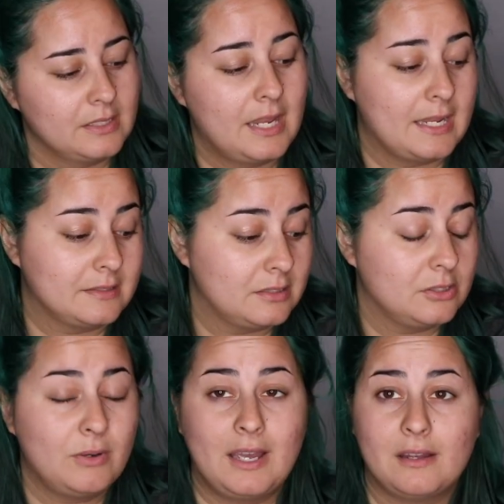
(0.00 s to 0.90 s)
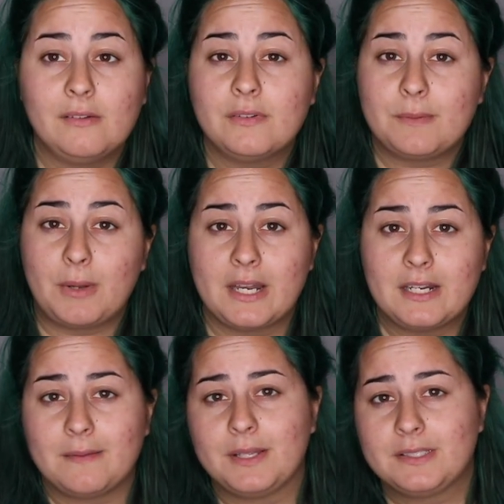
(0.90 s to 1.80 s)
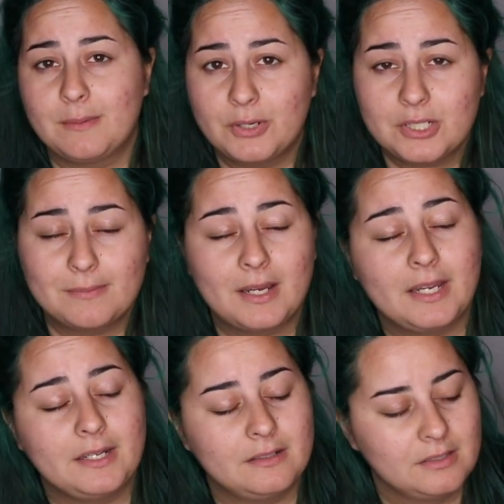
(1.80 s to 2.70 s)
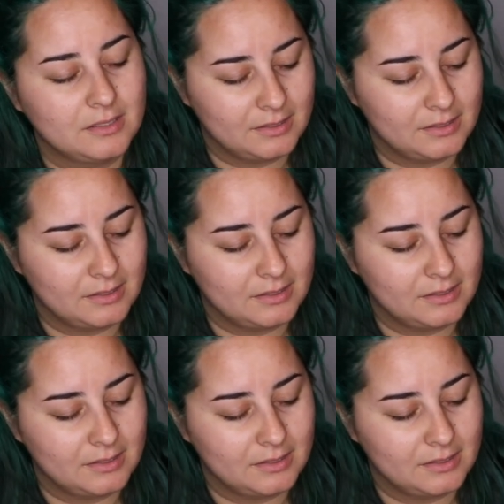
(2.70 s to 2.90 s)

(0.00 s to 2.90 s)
in case you have a body type that's similar to mine